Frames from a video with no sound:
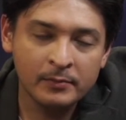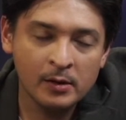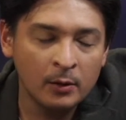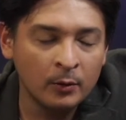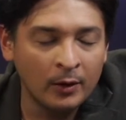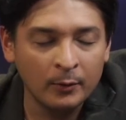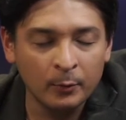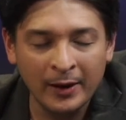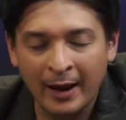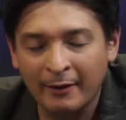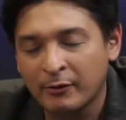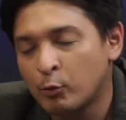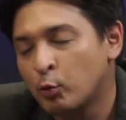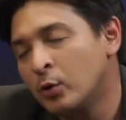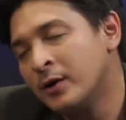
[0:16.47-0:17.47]
We have
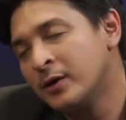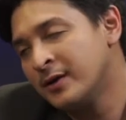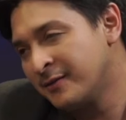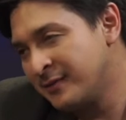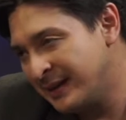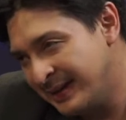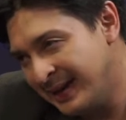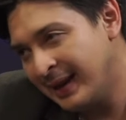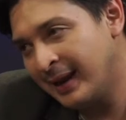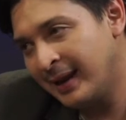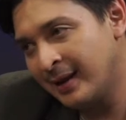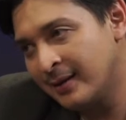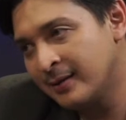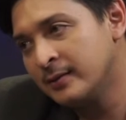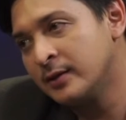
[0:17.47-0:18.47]
a word of the day
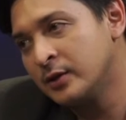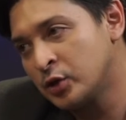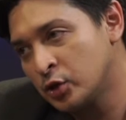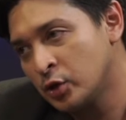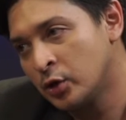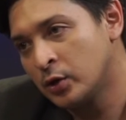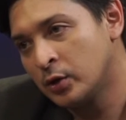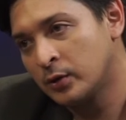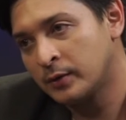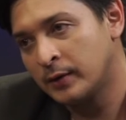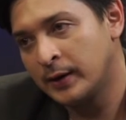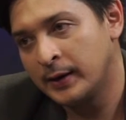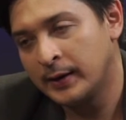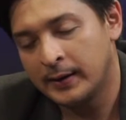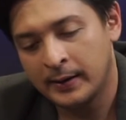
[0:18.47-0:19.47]
in the show,
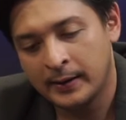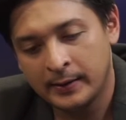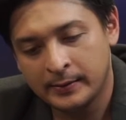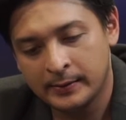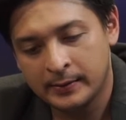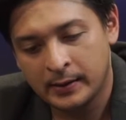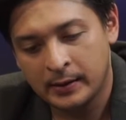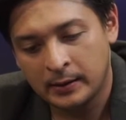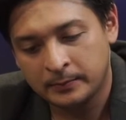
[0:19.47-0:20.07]
right? And